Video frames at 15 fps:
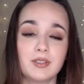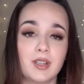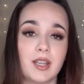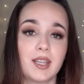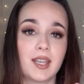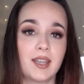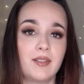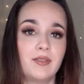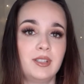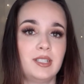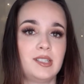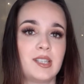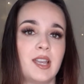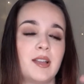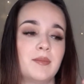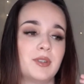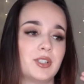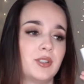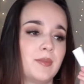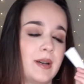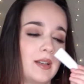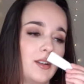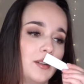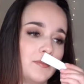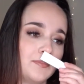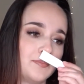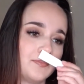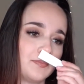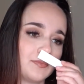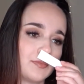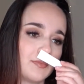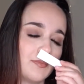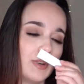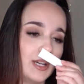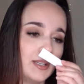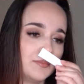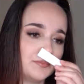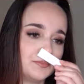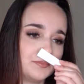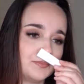so I can't really tell much about it. But